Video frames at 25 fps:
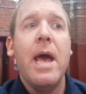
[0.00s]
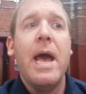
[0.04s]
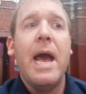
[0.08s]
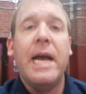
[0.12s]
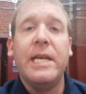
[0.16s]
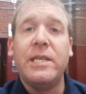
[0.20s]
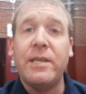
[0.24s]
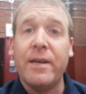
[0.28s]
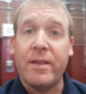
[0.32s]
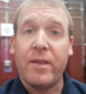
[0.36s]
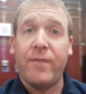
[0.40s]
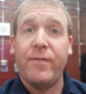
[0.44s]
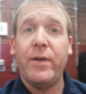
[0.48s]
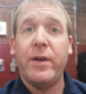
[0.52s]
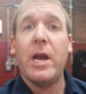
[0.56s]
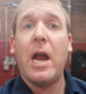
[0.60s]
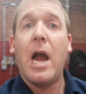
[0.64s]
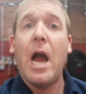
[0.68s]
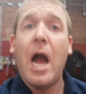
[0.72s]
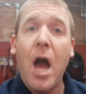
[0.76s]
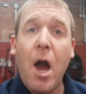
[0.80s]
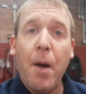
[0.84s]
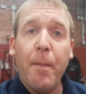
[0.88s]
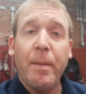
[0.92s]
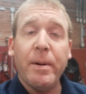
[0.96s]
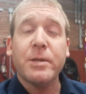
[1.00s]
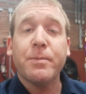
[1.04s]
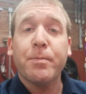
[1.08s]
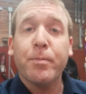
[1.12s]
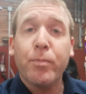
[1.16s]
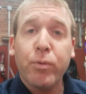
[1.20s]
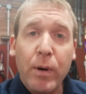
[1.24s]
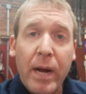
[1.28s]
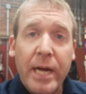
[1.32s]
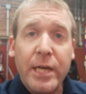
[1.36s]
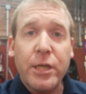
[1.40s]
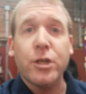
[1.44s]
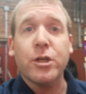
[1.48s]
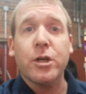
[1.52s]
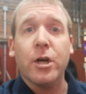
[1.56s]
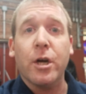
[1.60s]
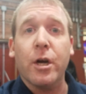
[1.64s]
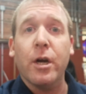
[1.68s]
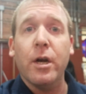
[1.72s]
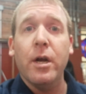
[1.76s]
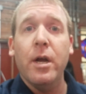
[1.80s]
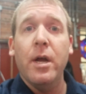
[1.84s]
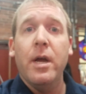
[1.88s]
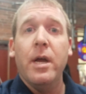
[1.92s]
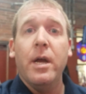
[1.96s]
is you have to figure out how much
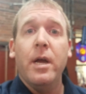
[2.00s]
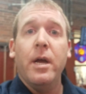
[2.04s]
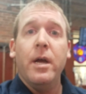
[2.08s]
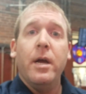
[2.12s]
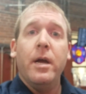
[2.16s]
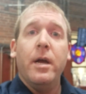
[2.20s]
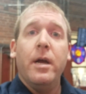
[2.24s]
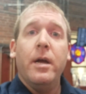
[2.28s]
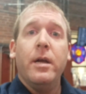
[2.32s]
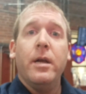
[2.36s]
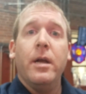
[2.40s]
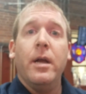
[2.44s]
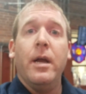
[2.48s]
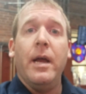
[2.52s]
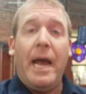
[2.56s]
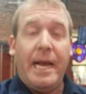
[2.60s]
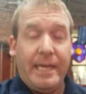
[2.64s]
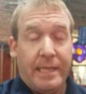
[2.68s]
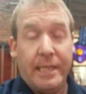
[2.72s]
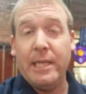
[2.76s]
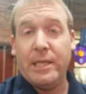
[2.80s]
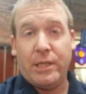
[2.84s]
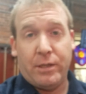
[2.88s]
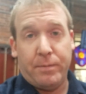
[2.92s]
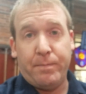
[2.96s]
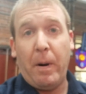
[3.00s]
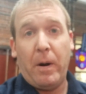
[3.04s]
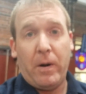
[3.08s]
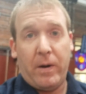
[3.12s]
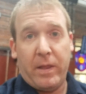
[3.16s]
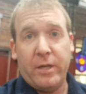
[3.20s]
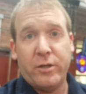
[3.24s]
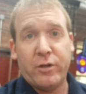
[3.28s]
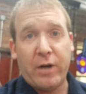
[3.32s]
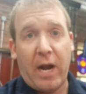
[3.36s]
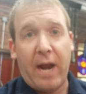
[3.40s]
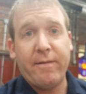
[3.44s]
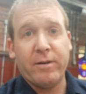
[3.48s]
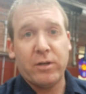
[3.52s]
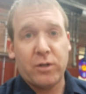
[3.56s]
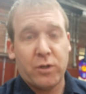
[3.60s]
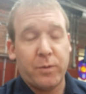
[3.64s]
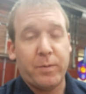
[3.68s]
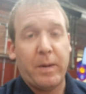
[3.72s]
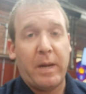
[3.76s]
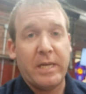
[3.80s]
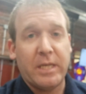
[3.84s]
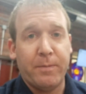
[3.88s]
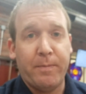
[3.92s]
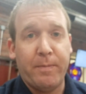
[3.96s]
pressure, as this is part of the driver's
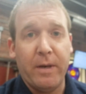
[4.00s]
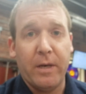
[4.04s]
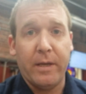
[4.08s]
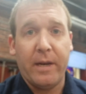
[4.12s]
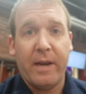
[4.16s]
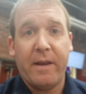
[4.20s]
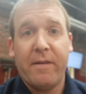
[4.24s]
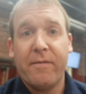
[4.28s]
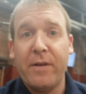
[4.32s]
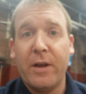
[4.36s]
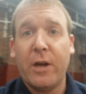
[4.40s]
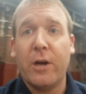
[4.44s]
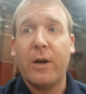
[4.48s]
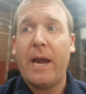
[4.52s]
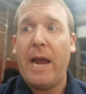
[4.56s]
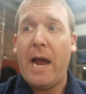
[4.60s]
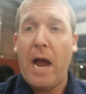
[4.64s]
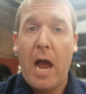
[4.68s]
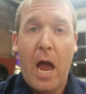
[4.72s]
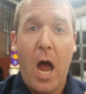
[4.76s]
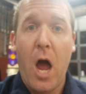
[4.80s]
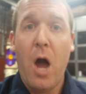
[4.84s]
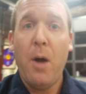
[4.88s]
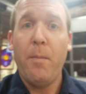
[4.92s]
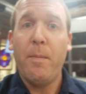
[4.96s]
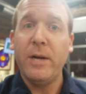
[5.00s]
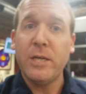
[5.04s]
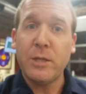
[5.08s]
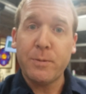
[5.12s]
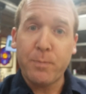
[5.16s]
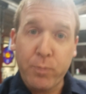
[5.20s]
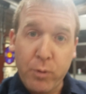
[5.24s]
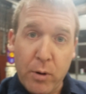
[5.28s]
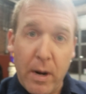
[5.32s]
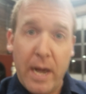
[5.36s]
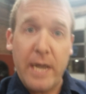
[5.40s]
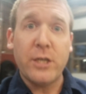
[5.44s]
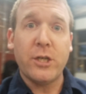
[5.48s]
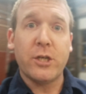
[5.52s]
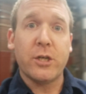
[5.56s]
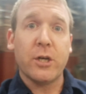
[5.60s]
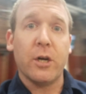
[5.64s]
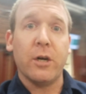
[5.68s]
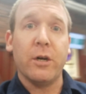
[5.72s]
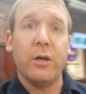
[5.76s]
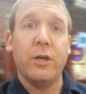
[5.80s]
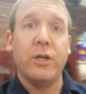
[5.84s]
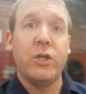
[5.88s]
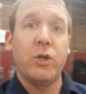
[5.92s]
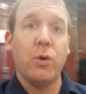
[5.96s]
responsibility, figuring out how much
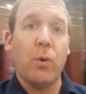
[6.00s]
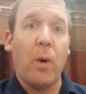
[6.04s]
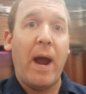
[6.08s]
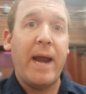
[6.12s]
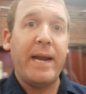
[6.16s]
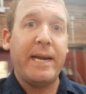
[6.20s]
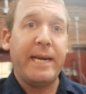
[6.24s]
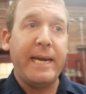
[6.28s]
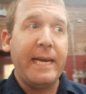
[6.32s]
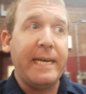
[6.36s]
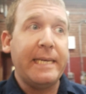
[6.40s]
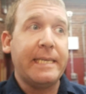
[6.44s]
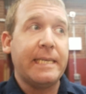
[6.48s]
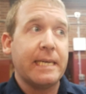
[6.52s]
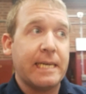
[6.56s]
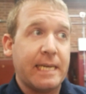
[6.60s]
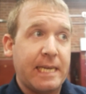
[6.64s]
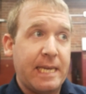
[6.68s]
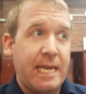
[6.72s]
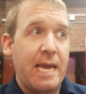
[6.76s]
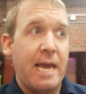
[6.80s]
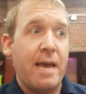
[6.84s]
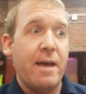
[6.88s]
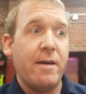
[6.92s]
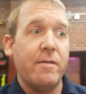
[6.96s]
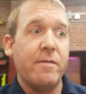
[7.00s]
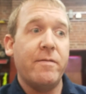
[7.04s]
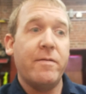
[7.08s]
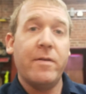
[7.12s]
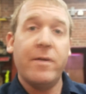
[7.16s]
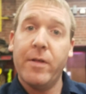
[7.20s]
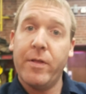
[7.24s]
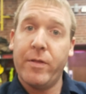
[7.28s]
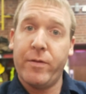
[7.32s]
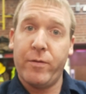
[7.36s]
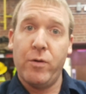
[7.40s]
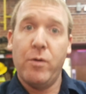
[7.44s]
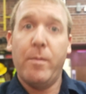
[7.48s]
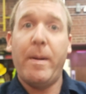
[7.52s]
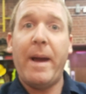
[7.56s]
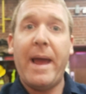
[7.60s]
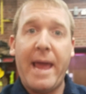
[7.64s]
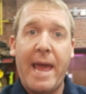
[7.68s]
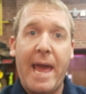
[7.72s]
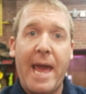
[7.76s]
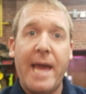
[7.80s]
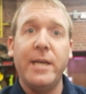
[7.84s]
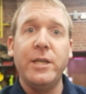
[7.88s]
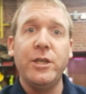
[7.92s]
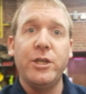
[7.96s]
pressure do I need to give through my
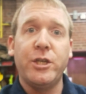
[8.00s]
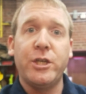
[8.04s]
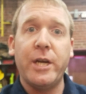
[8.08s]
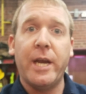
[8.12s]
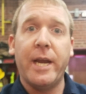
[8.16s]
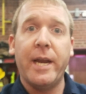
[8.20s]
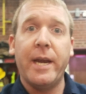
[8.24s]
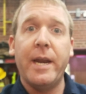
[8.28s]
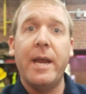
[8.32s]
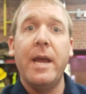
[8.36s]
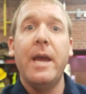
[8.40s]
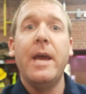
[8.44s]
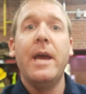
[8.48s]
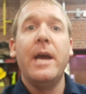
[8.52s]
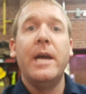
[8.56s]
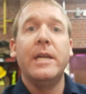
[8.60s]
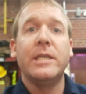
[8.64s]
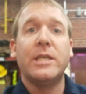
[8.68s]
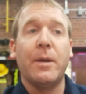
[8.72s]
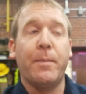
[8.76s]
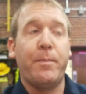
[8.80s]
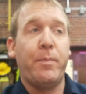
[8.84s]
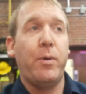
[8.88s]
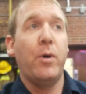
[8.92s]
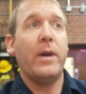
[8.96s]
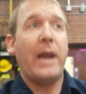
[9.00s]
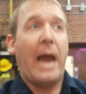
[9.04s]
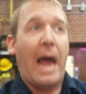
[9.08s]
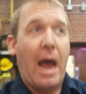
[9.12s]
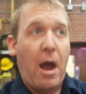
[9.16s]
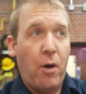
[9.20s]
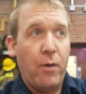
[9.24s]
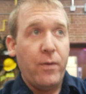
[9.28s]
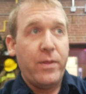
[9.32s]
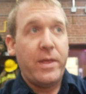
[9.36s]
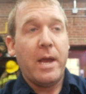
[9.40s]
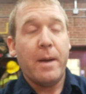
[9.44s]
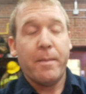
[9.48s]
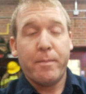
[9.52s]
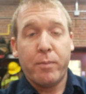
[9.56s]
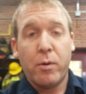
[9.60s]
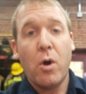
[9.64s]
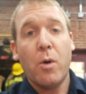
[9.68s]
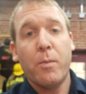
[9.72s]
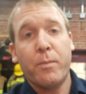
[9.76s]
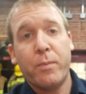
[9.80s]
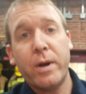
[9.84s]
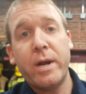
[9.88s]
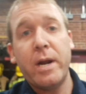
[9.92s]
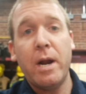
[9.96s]
engine to put out the
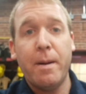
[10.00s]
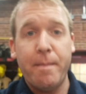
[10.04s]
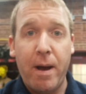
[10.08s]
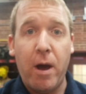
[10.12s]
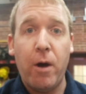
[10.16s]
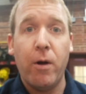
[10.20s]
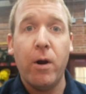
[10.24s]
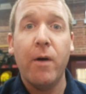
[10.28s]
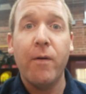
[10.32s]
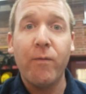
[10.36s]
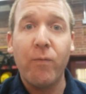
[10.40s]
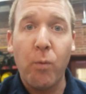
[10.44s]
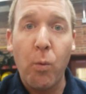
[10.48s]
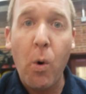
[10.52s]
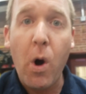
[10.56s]
appropriate amount of